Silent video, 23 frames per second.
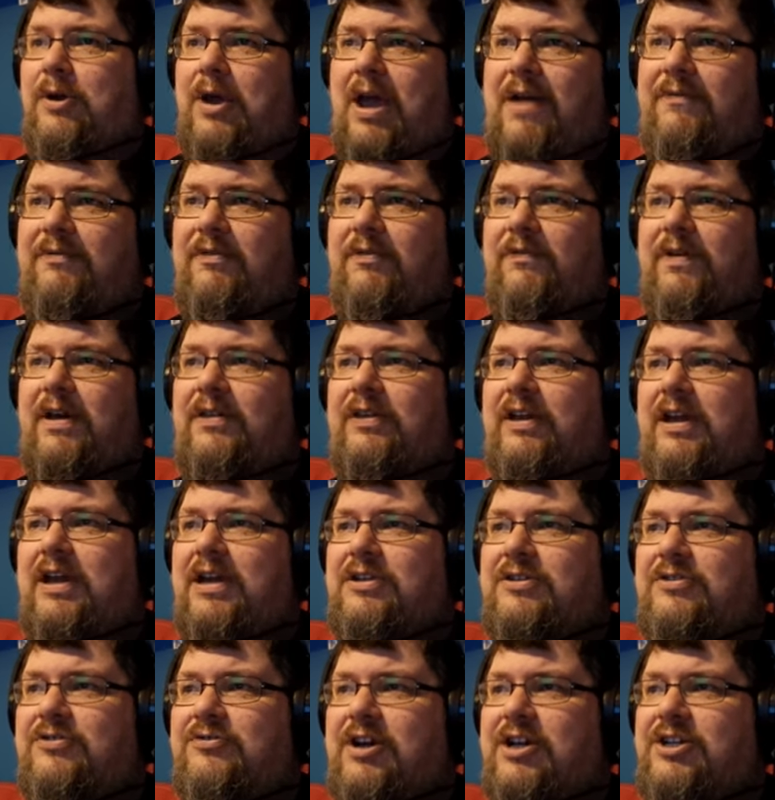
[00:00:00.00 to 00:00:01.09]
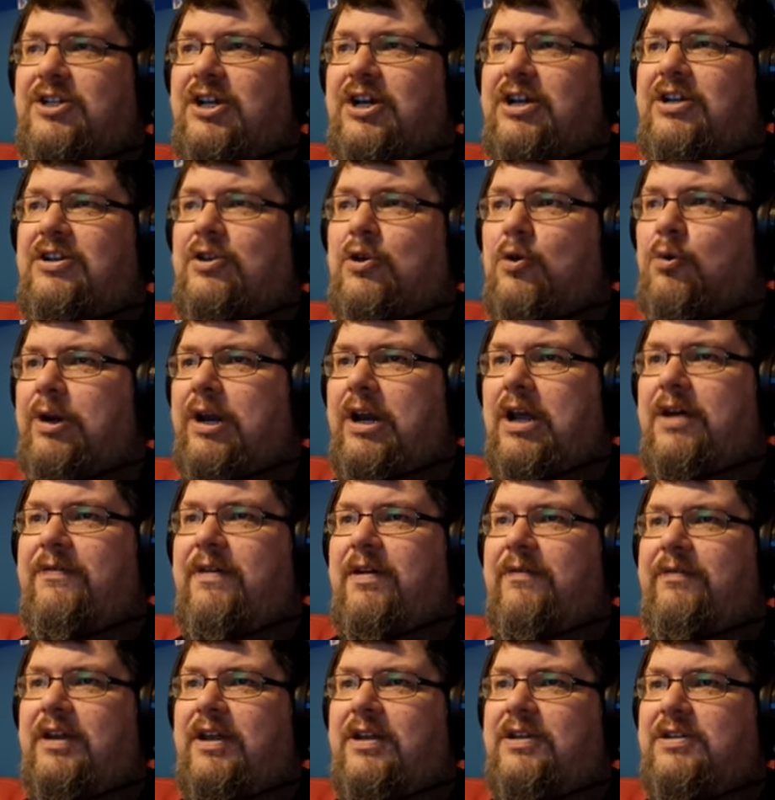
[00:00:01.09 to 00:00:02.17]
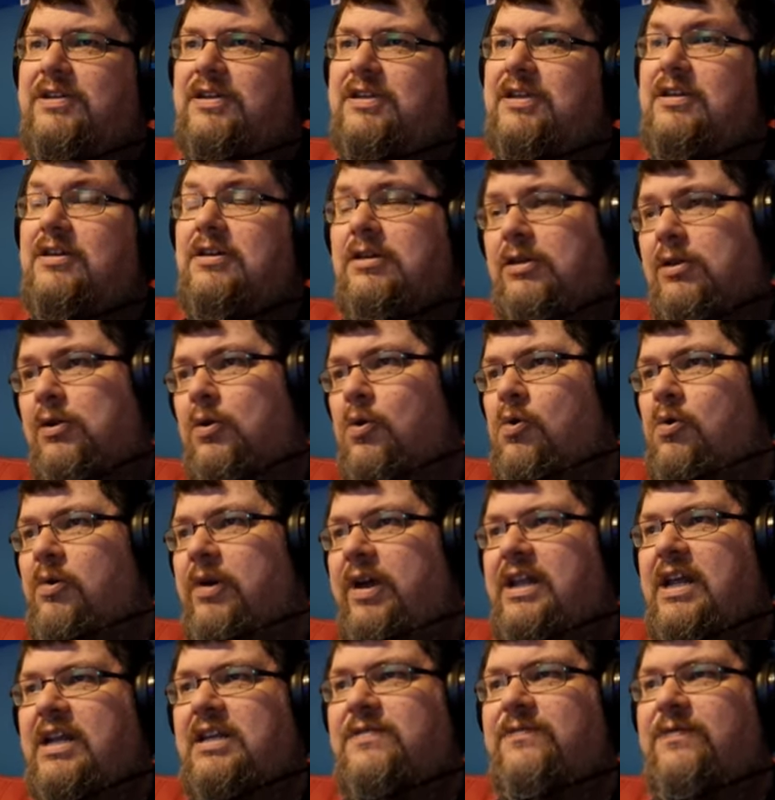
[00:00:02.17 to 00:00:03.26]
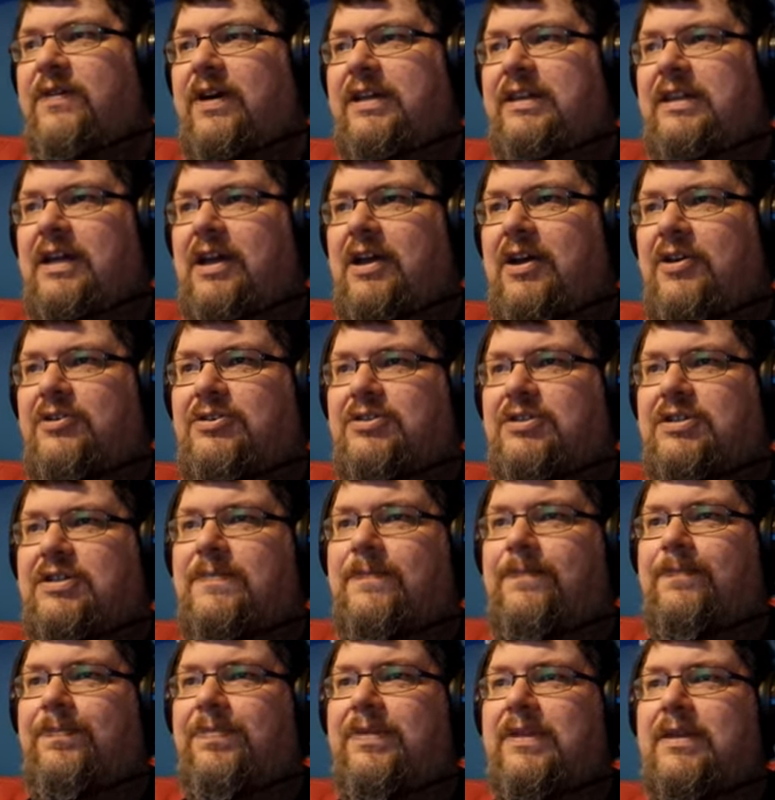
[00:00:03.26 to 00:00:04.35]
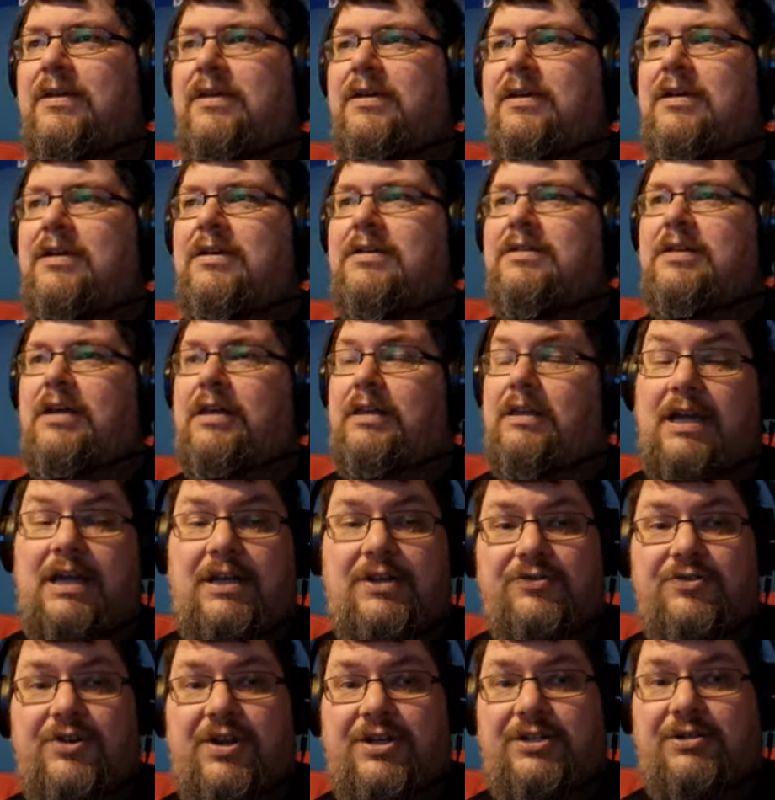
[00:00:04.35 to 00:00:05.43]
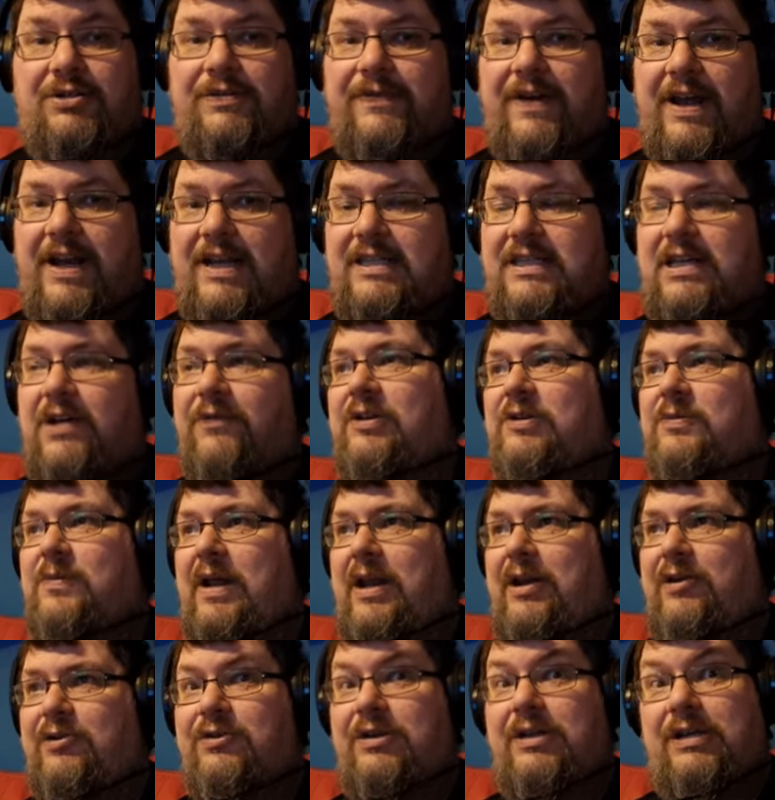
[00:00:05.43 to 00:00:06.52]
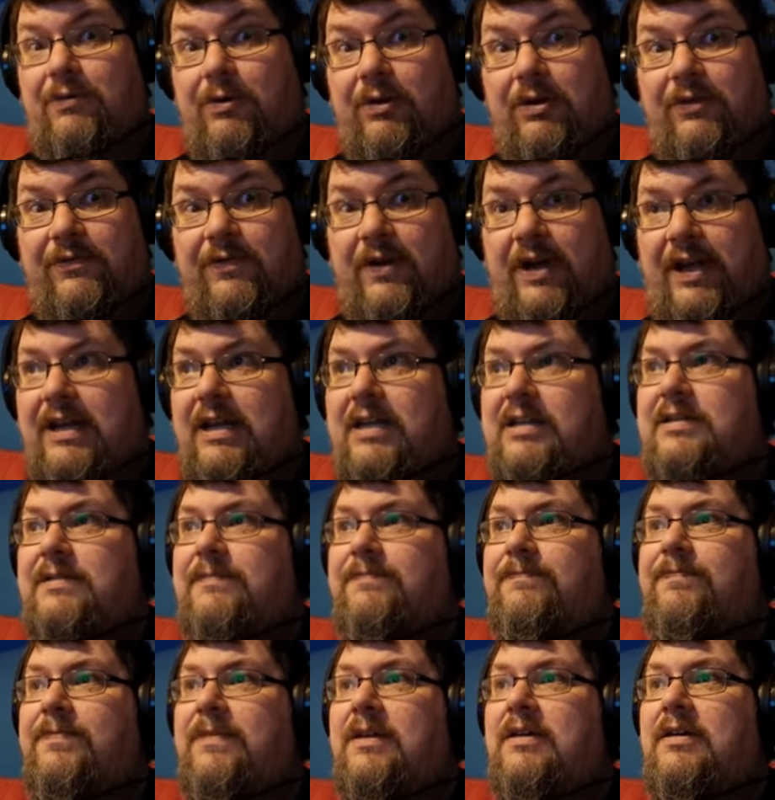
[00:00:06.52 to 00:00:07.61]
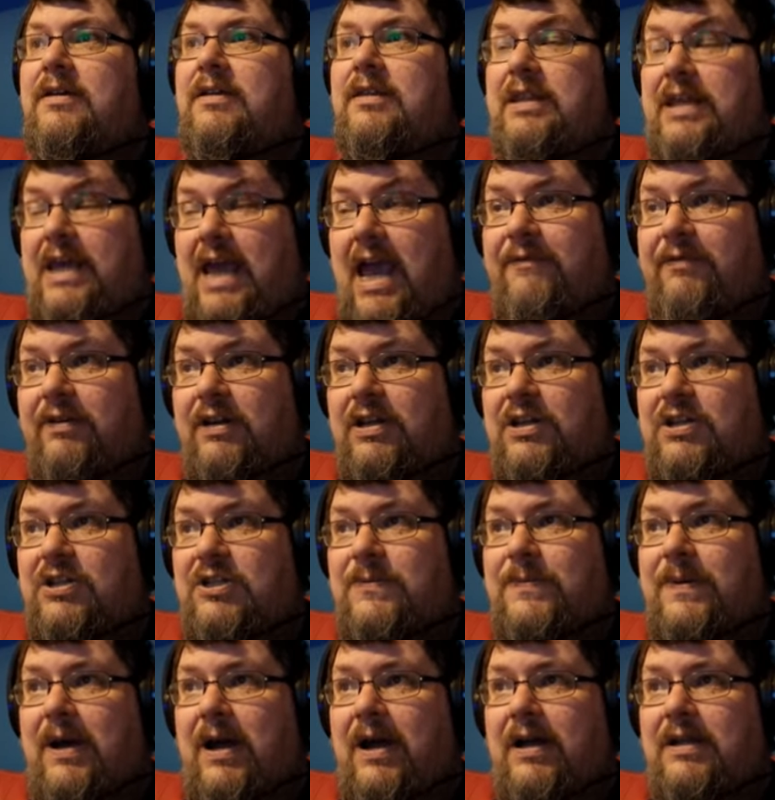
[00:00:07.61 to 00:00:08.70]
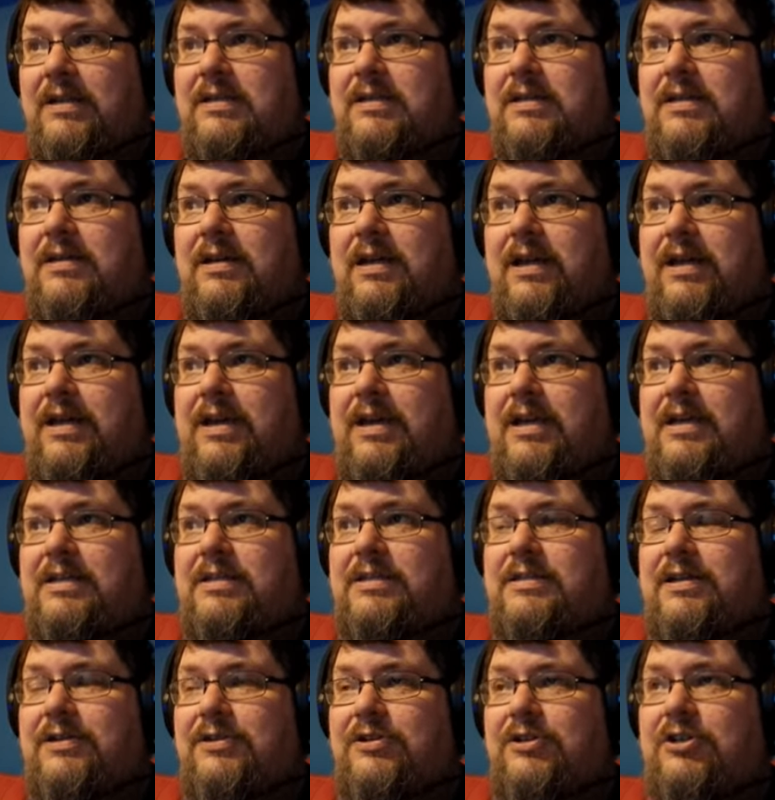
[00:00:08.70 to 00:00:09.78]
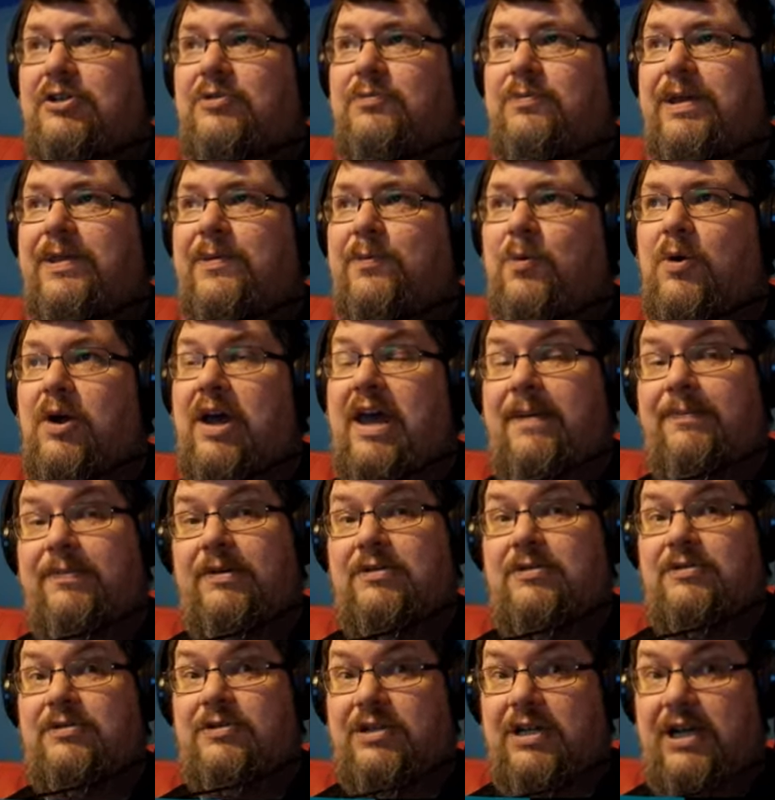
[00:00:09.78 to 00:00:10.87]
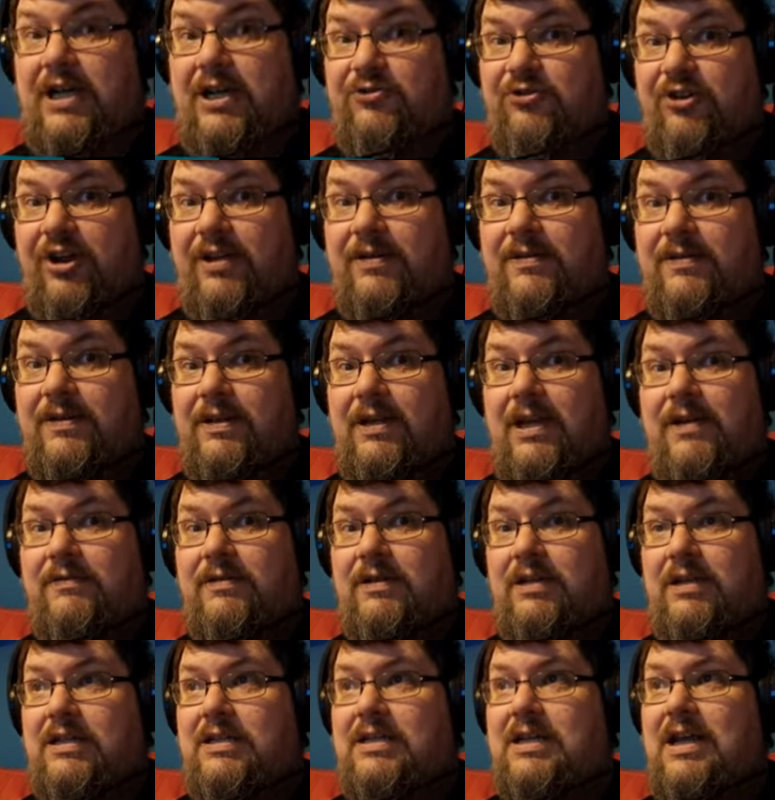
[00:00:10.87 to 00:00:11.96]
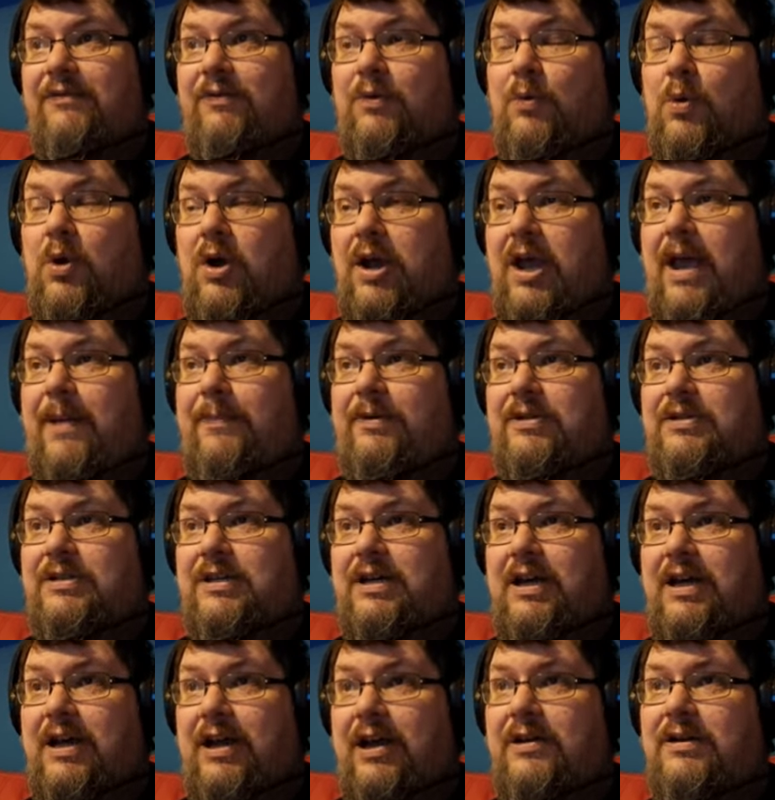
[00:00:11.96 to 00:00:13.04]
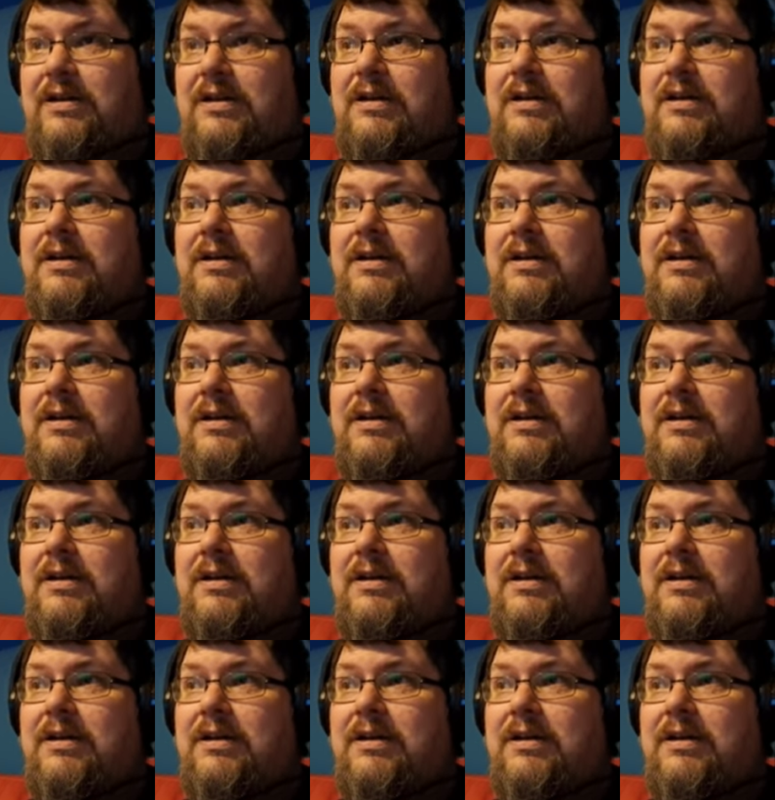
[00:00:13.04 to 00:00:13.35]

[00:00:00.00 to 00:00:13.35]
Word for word: you haven't found the hidden treasure, nor enough evidence, nor identified the ghost. So the hidden treasure is fairly self-explanatory, you've got to find it. The evidence part is to do with what happened to Deirdre, you have to discover what happened to her